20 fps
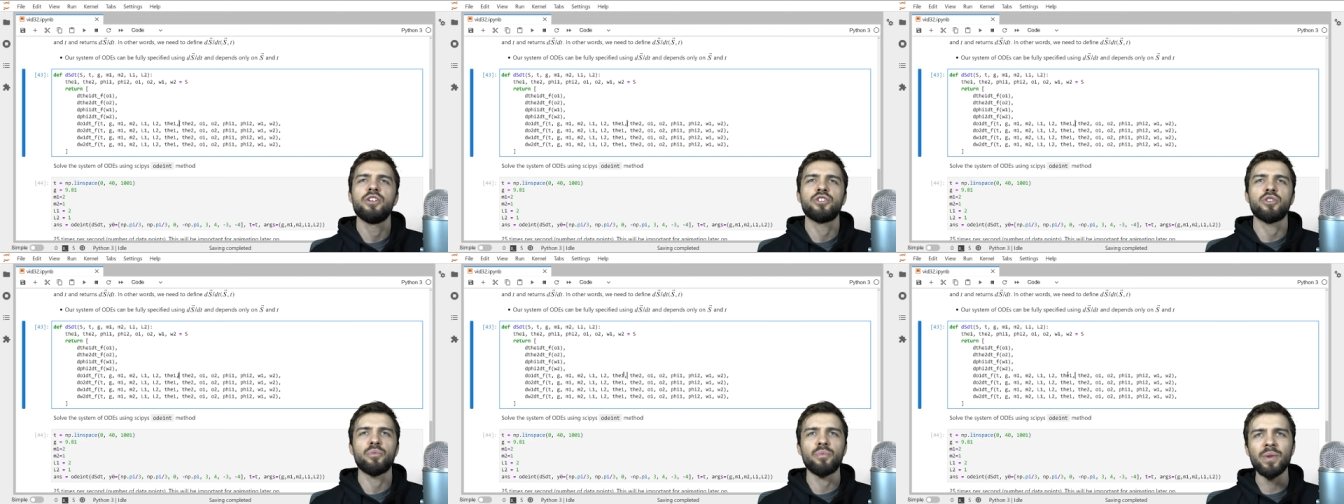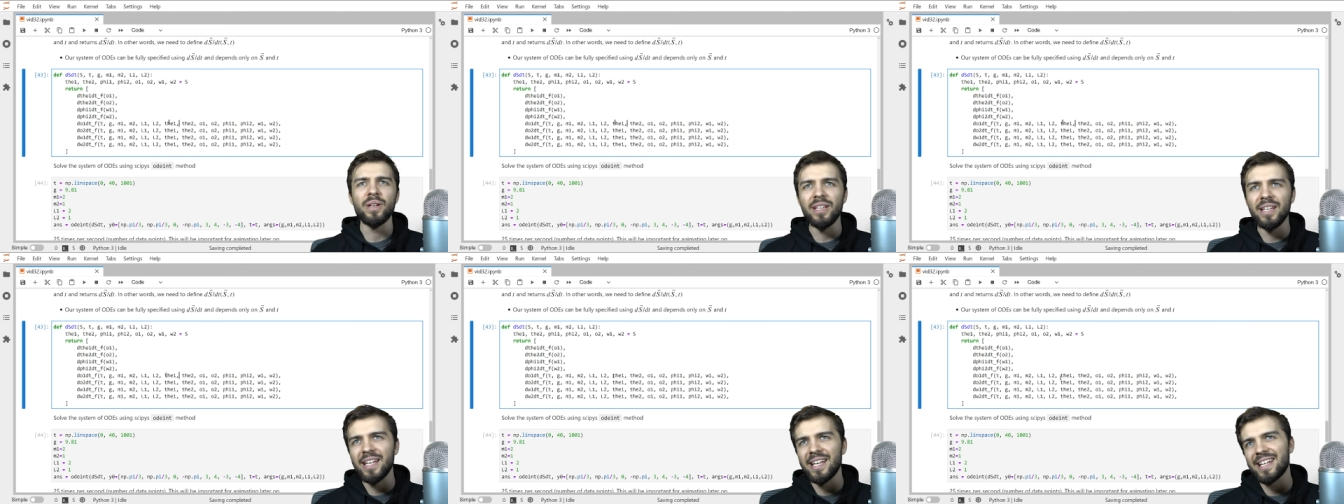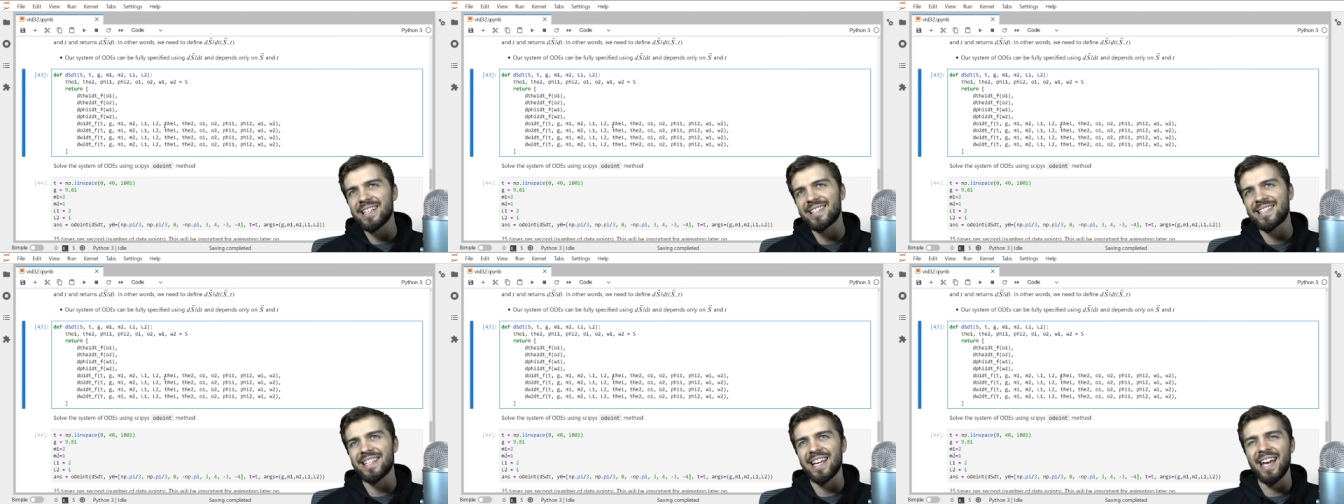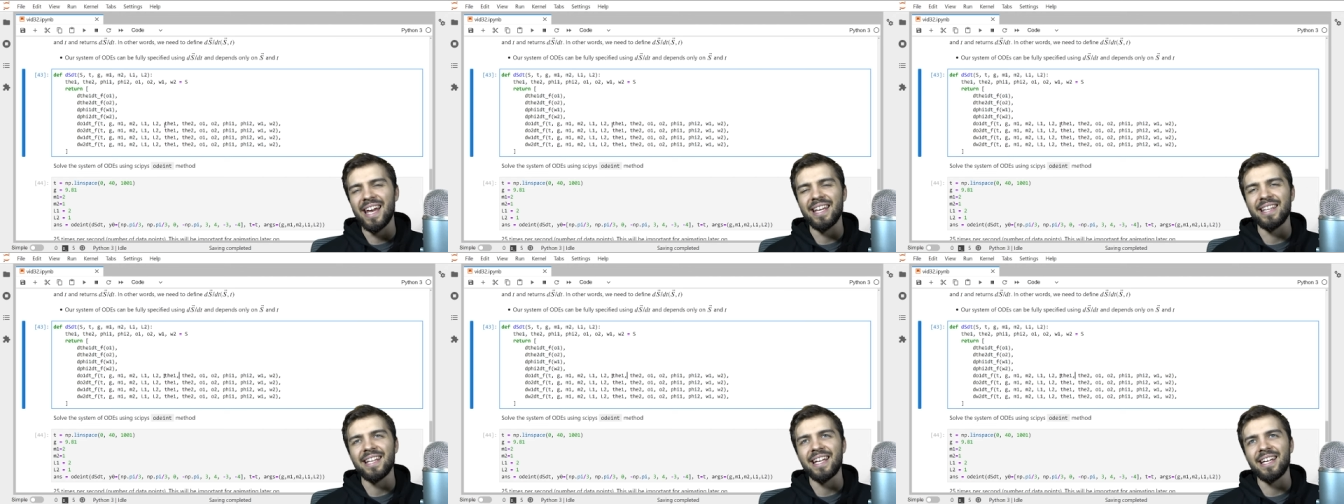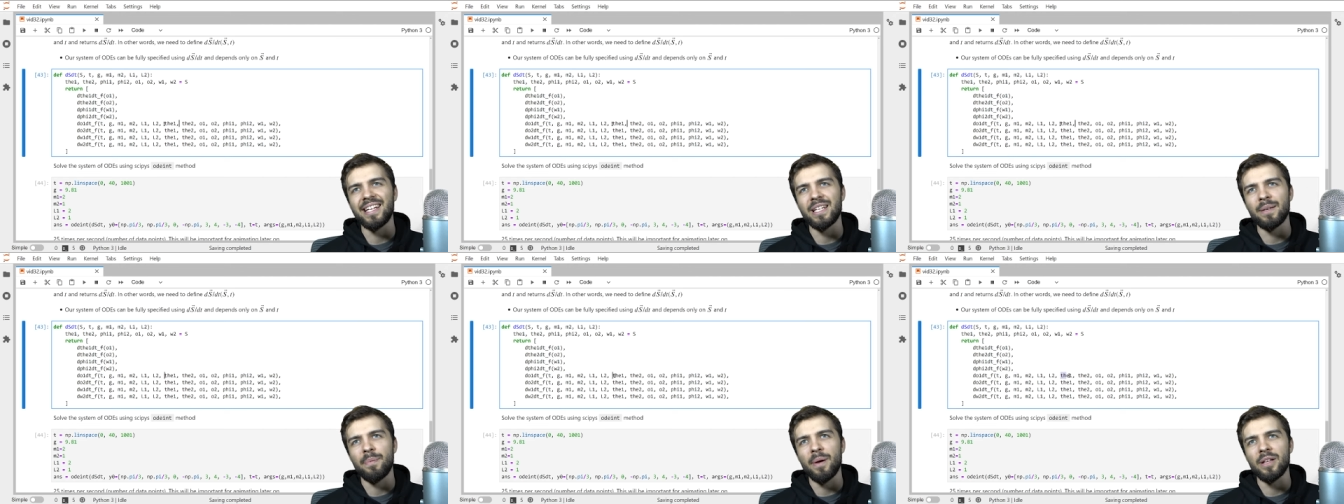So really it's saying
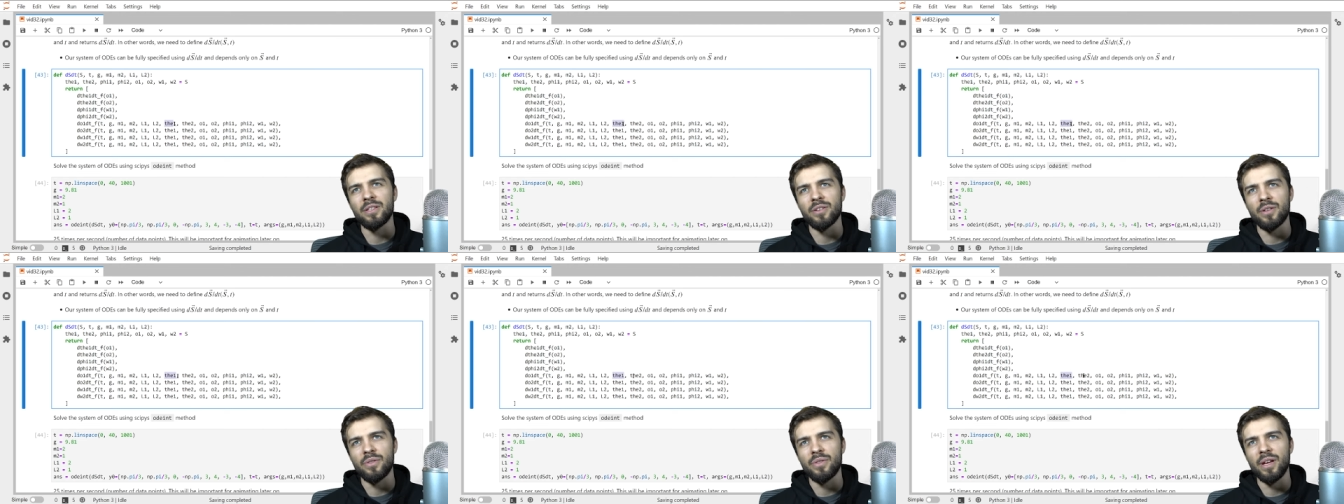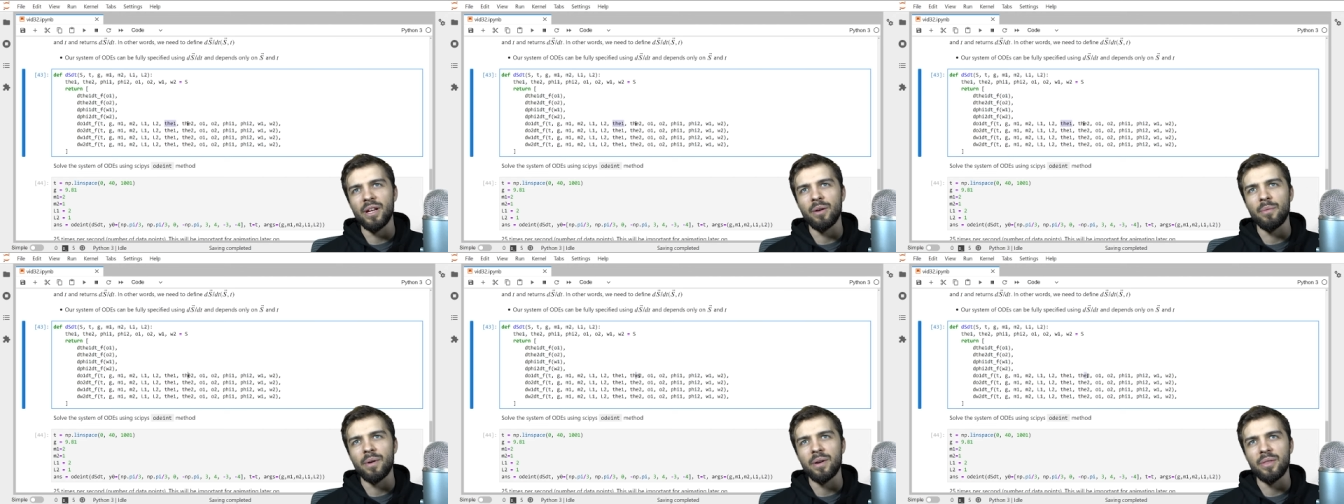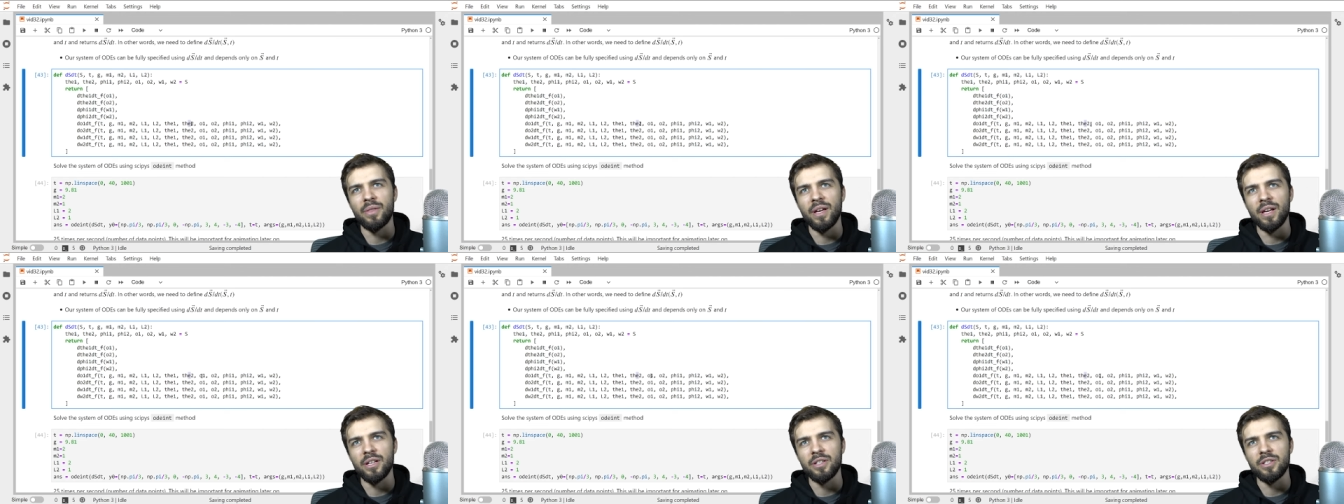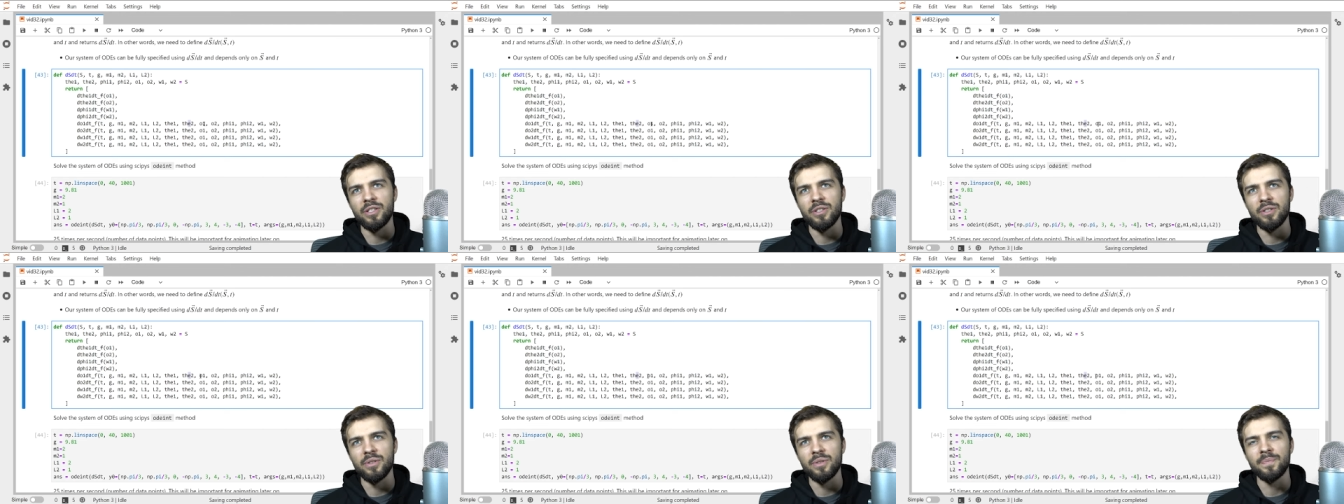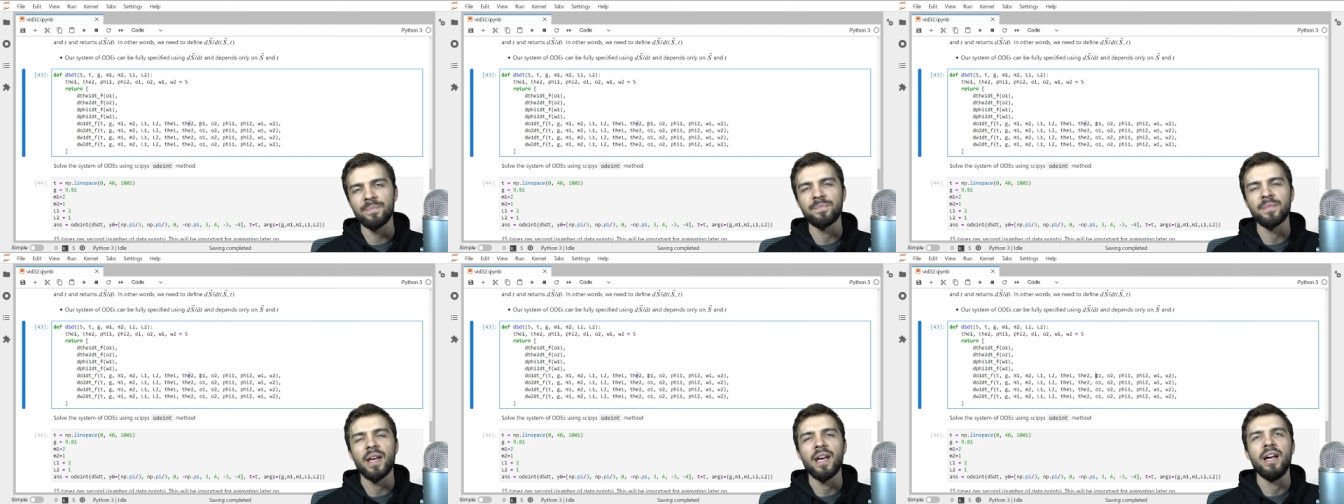that it depends on theta one, theta
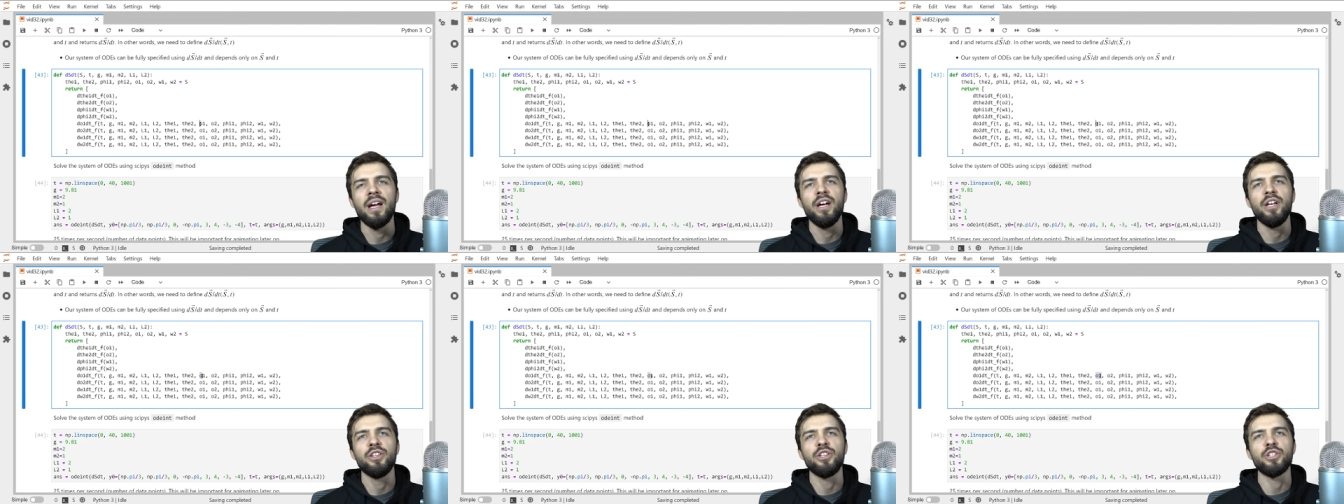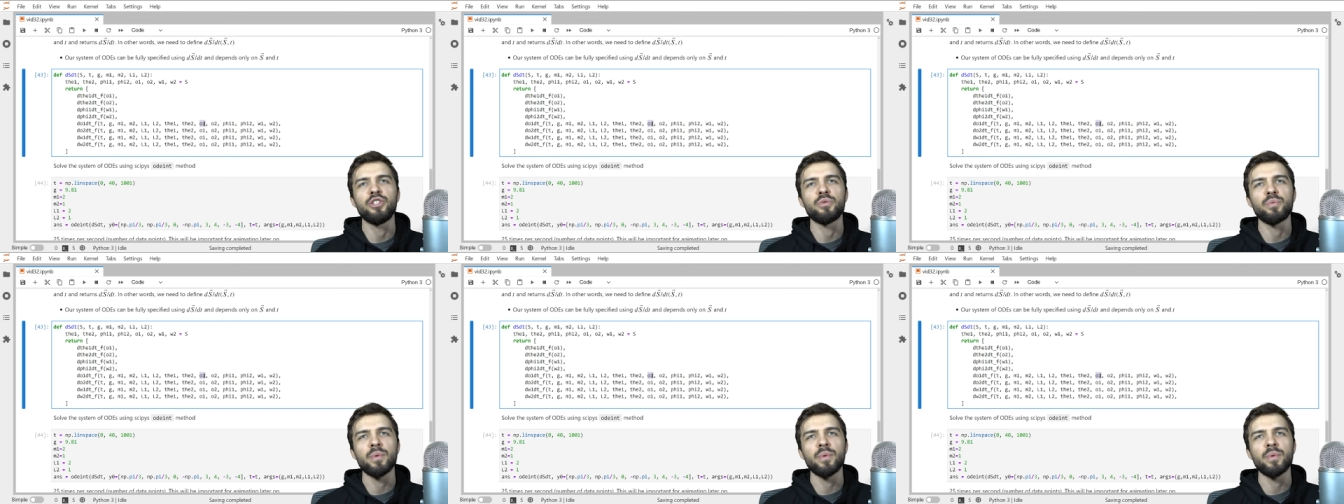two, the